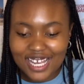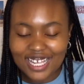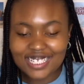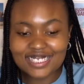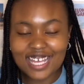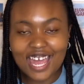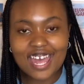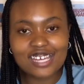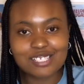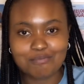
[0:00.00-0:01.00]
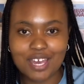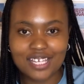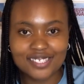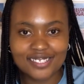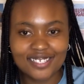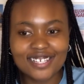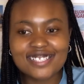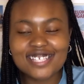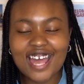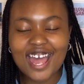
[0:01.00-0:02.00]
Interact, man,
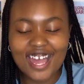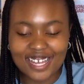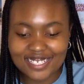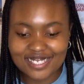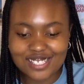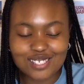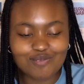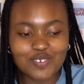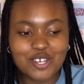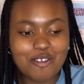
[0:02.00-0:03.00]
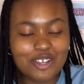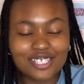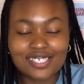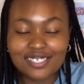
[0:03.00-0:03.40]
interact. This video could